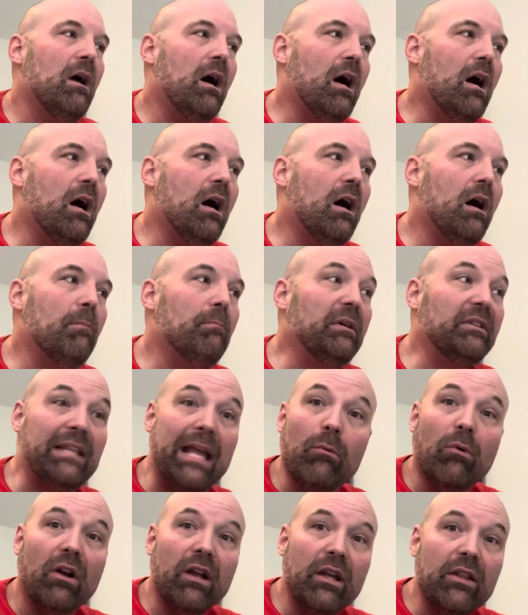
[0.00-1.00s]
But they
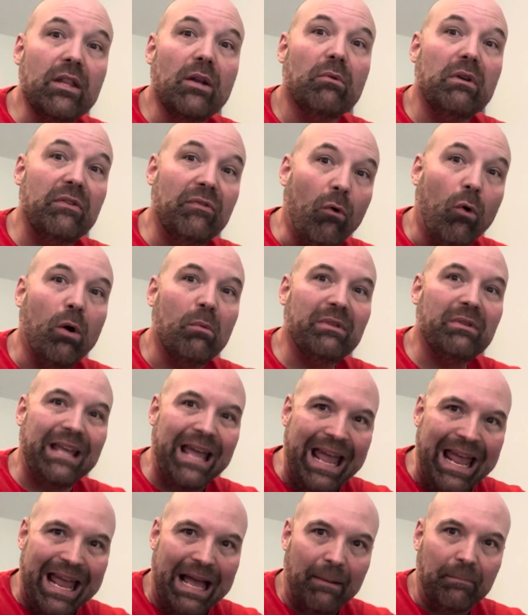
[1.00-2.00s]
were in the Reform
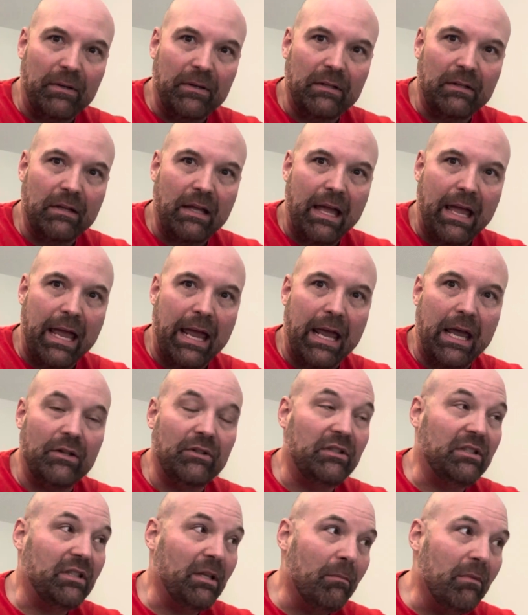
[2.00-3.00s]
camp.
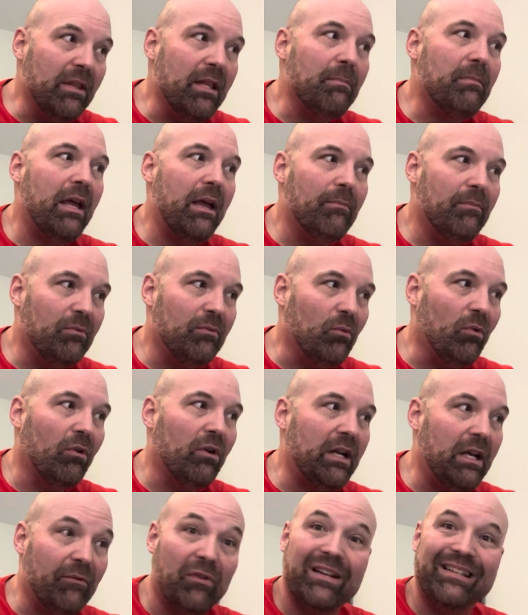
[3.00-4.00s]
And some of them were
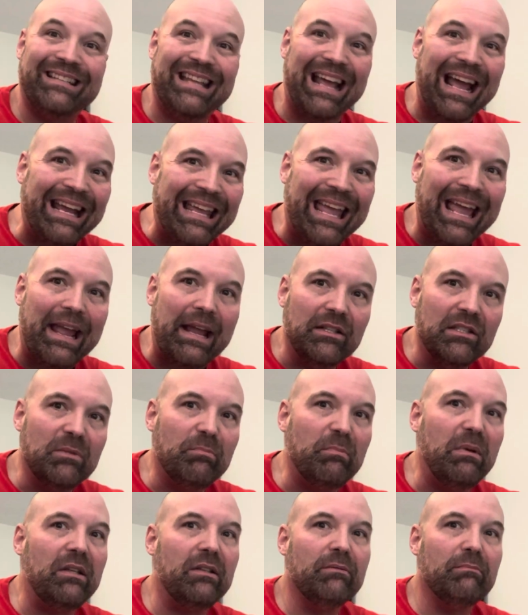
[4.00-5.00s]
in it for decades
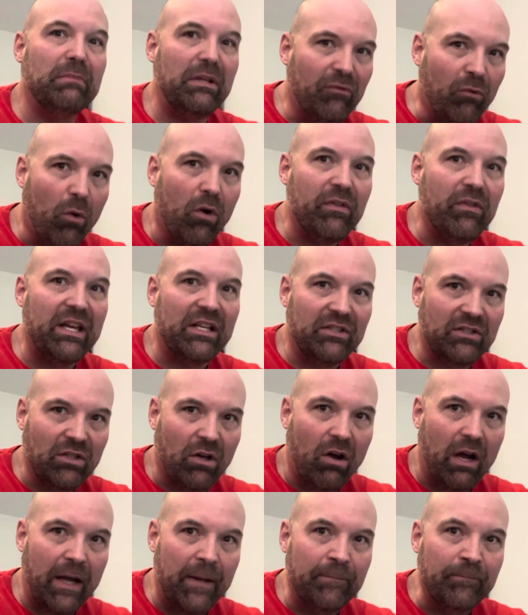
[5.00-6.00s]
before they
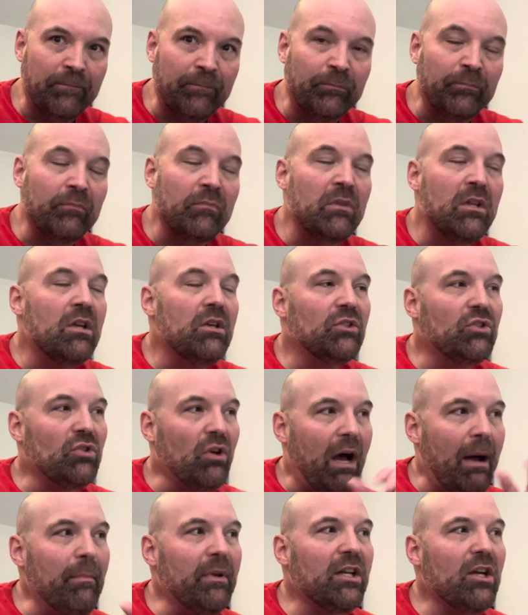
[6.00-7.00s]
saw it. So
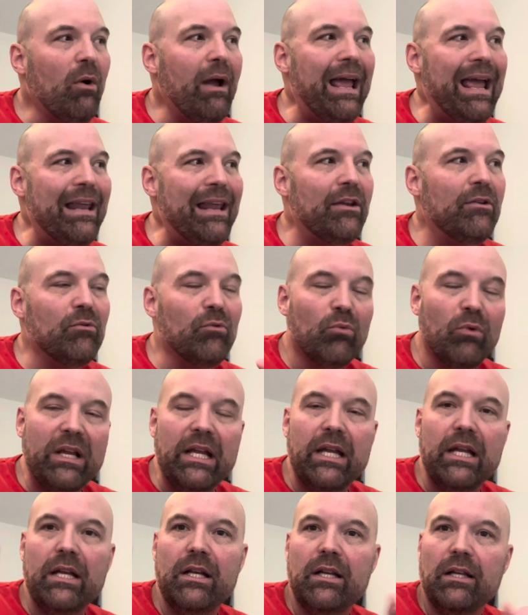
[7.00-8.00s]
I'm going to go ahead and
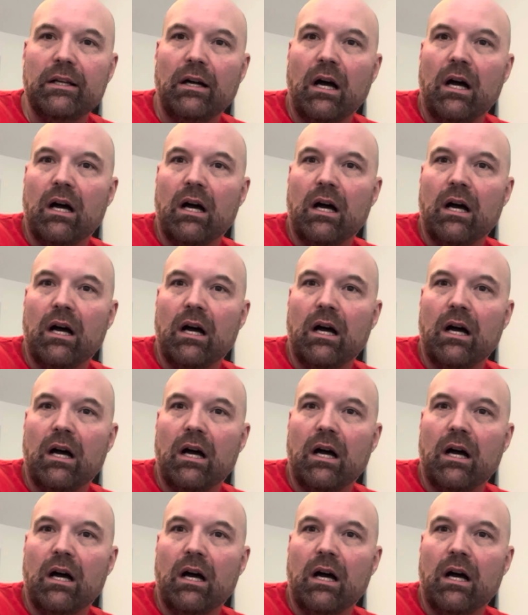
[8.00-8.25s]
read